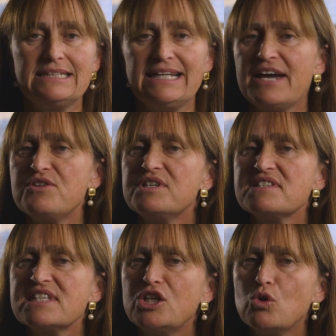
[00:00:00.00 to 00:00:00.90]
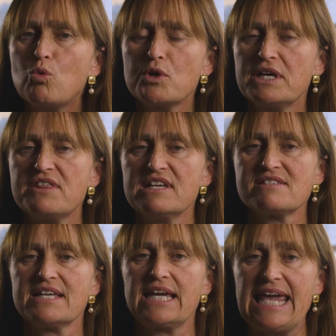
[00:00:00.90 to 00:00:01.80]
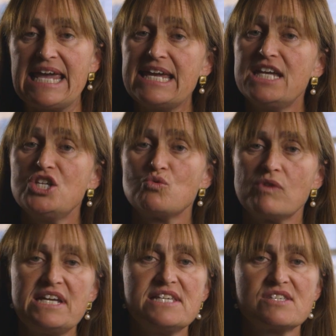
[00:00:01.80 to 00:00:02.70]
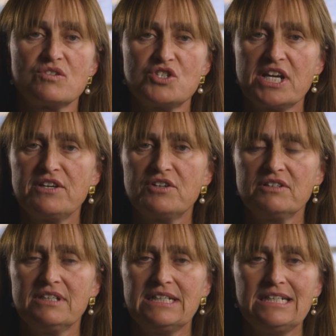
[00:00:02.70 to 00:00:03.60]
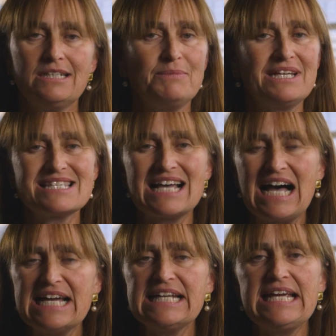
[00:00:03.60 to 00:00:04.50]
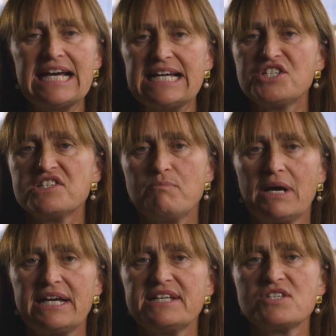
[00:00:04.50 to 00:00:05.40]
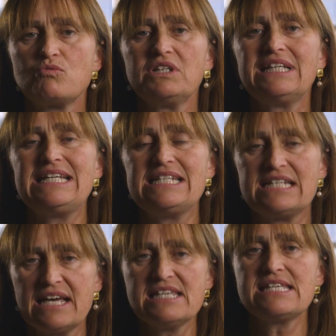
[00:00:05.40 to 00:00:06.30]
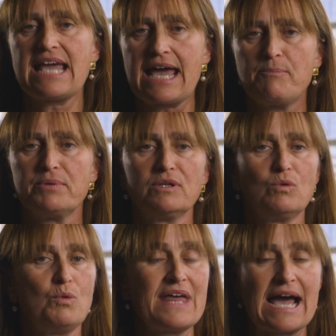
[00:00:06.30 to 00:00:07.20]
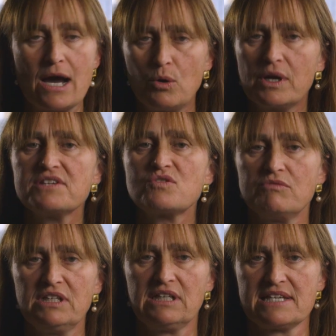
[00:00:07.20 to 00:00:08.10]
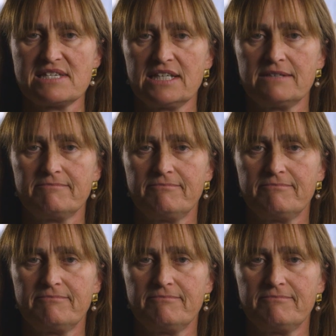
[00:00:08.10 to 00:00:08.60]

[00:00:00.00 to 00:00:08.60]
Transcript: Neither does ignoring things like age, race, or gender, because unconscious bias really does happen without us realizing it.